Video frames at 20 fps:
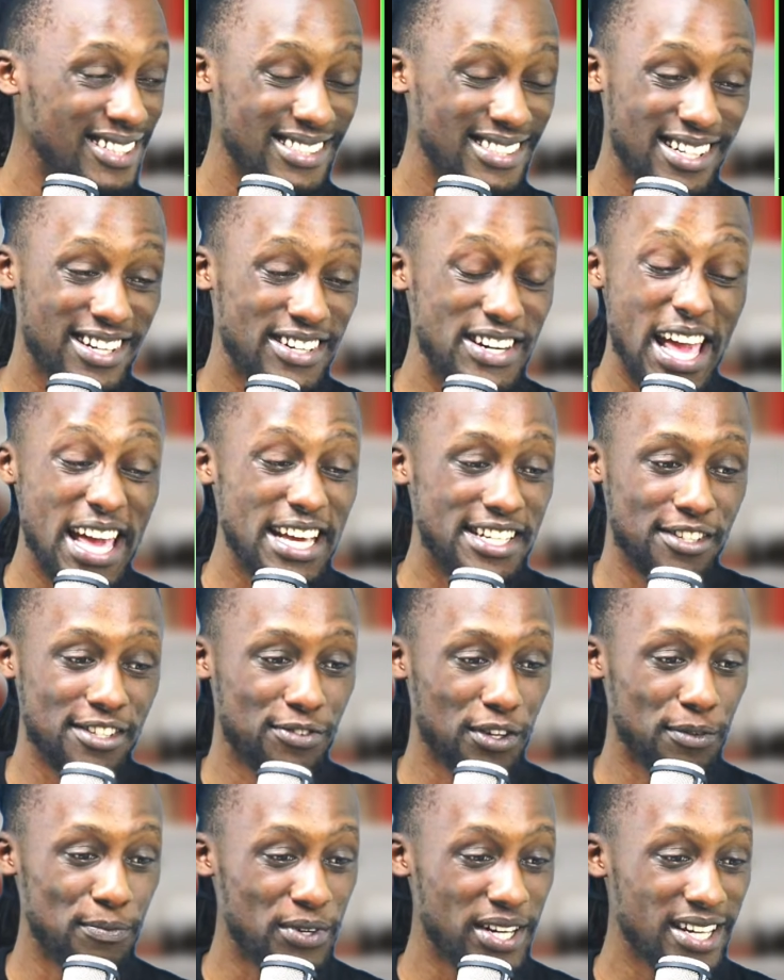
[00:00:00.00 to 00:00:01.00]
Creative
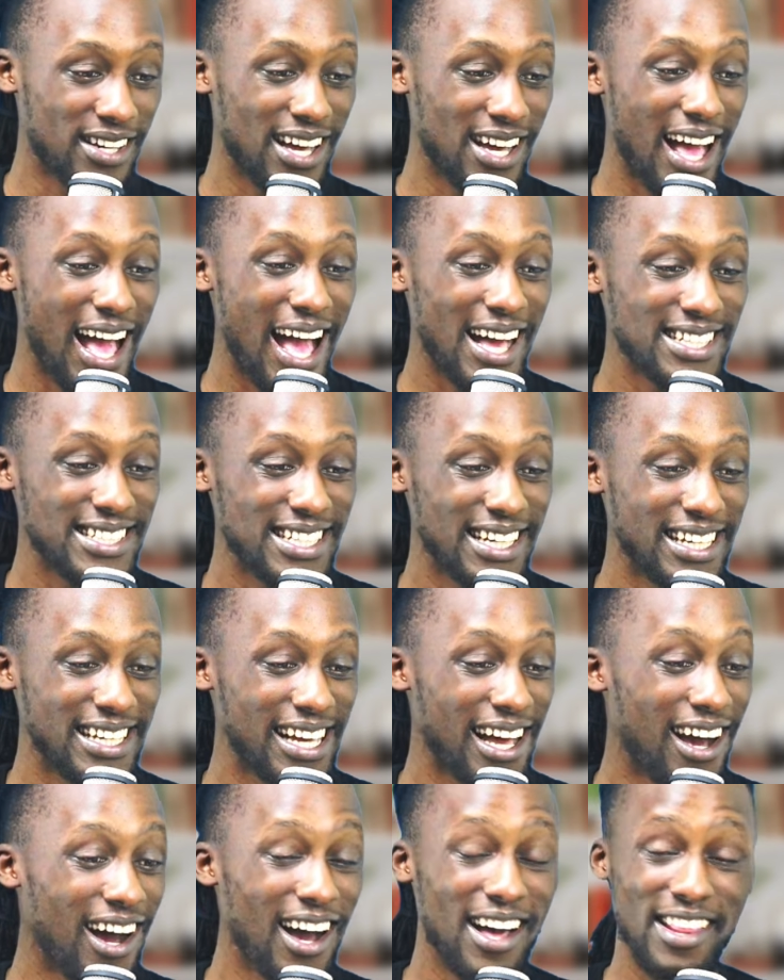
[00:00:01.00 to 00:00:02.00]
Fabrica actually
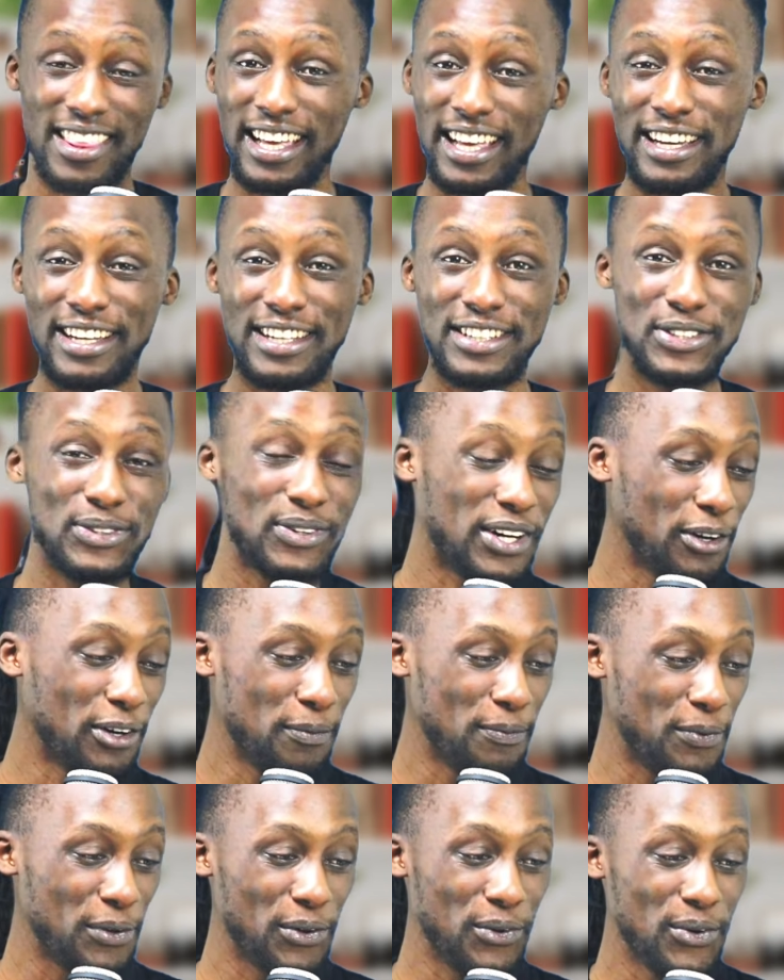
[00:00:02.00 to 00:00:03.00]
are there to
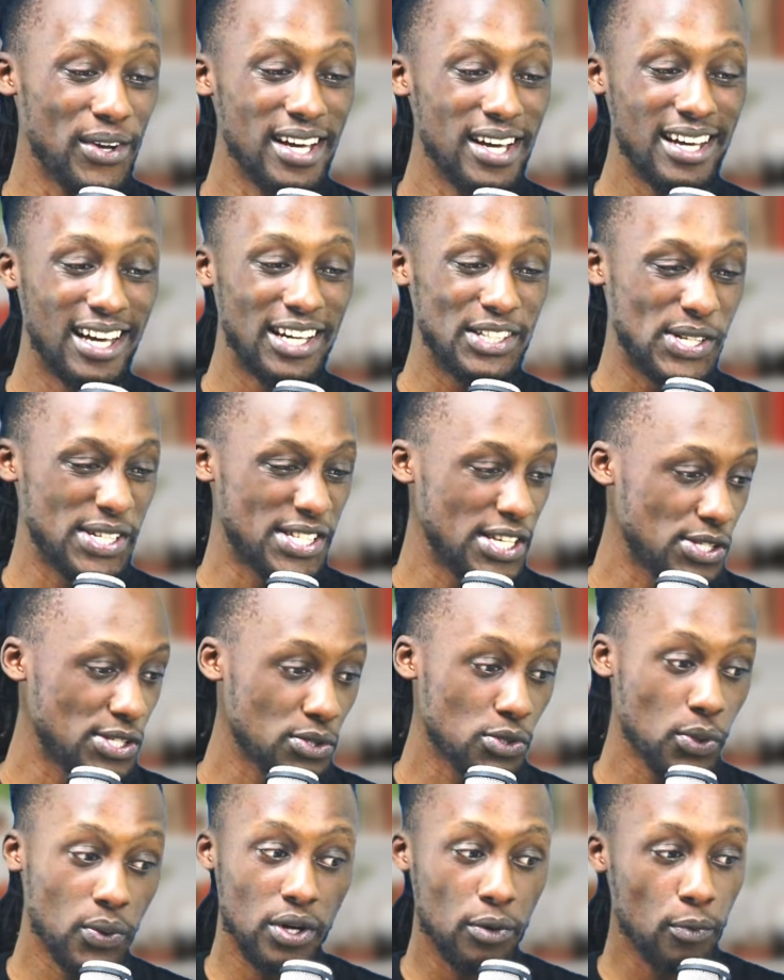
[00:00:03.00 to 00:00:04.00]
help you and to assist you.
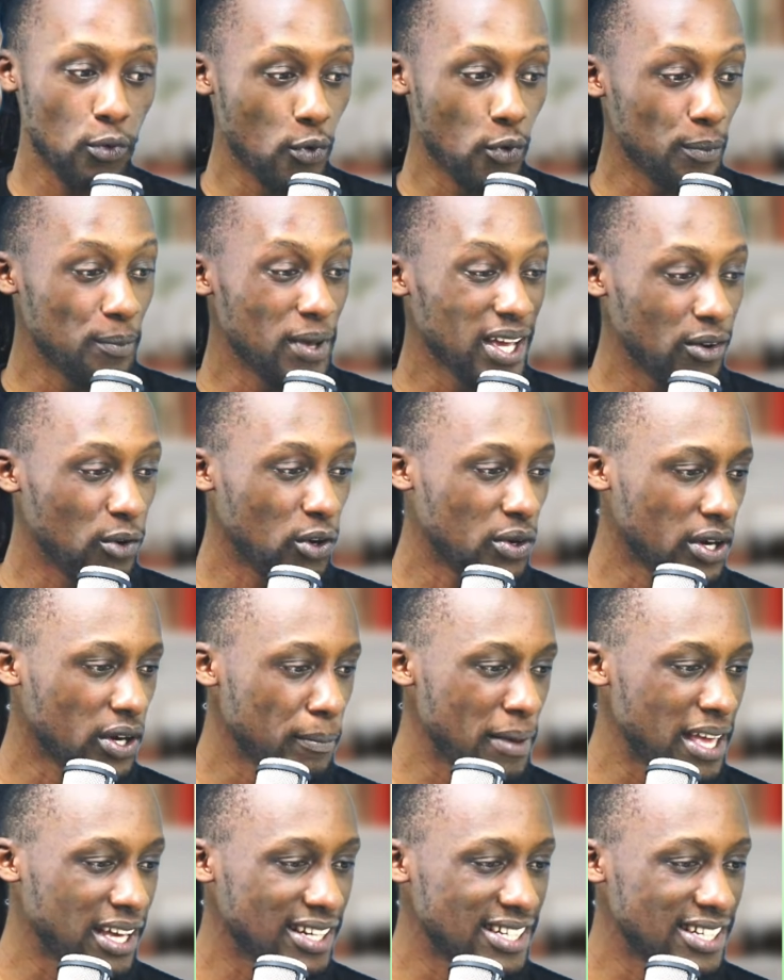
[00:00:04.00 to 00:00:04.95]
So we're gonna make a